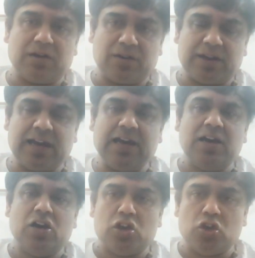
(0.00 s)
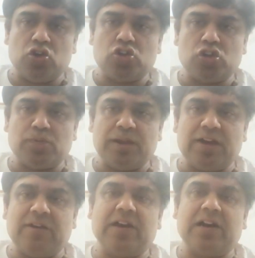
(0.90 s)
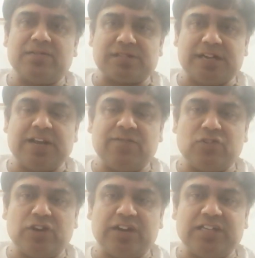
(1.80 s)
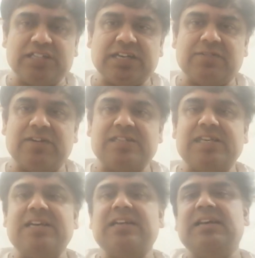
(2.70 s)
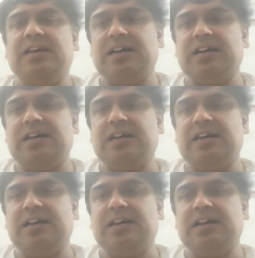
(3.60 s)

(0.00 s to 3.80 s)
Okay, you should be aware of steady flow energy equation,